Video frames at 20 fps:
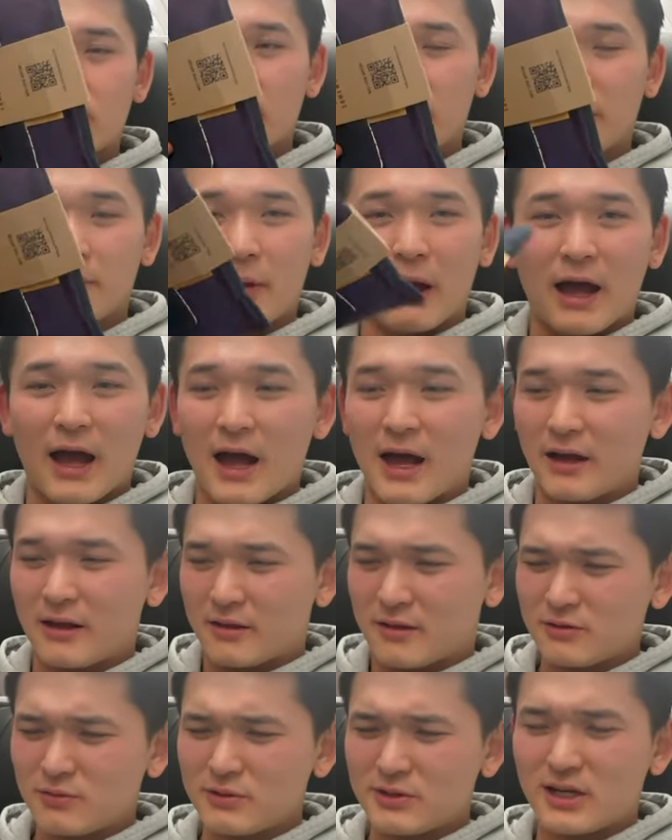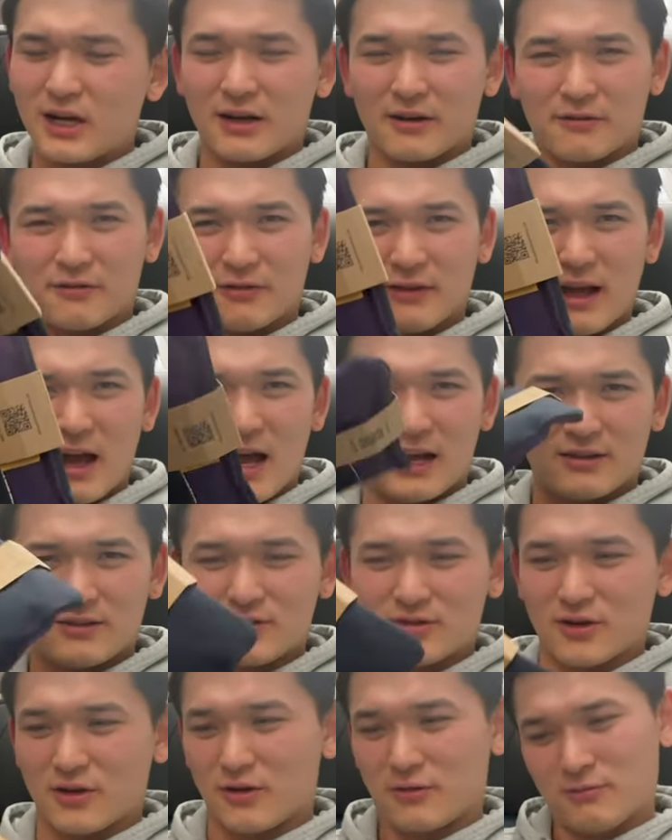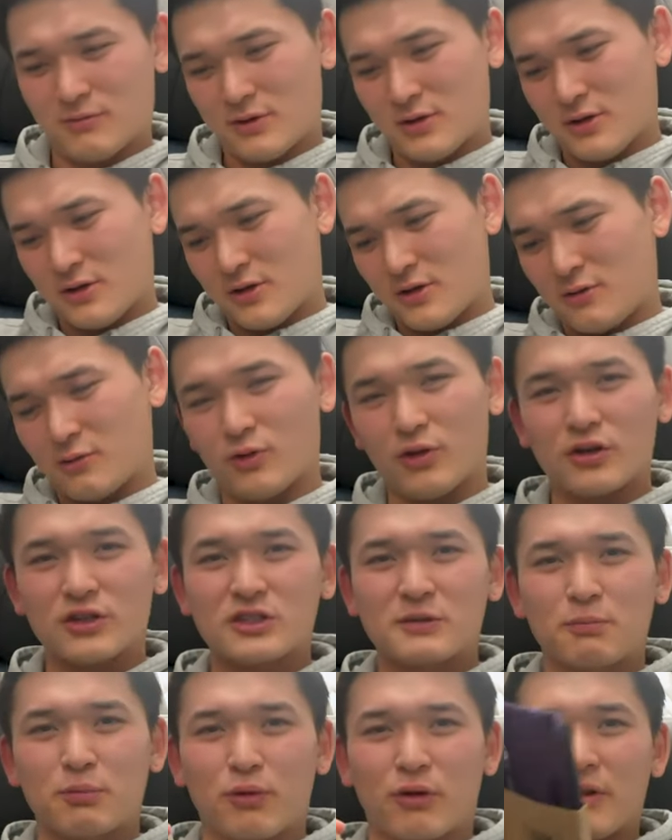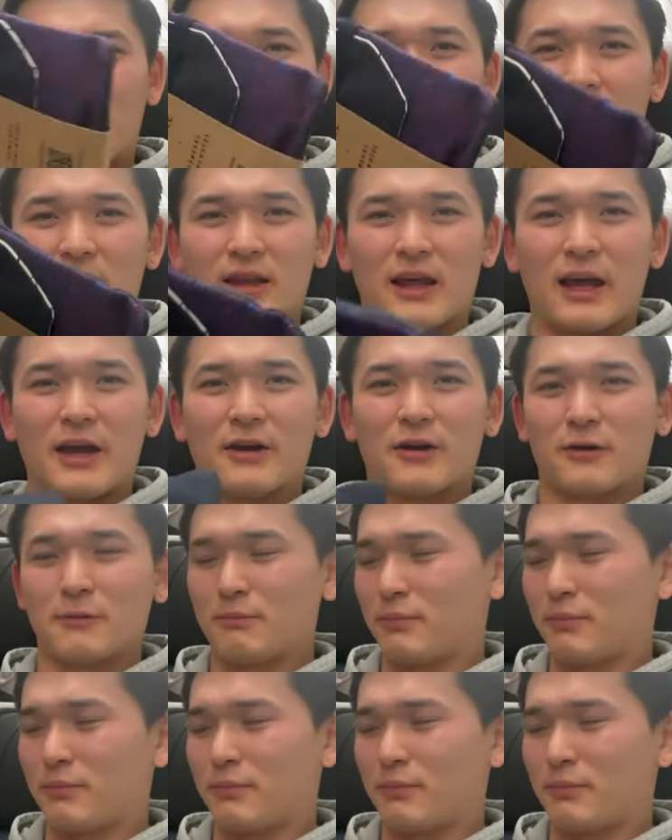goodie bag. This one's kind of flat, so we'll explore that later,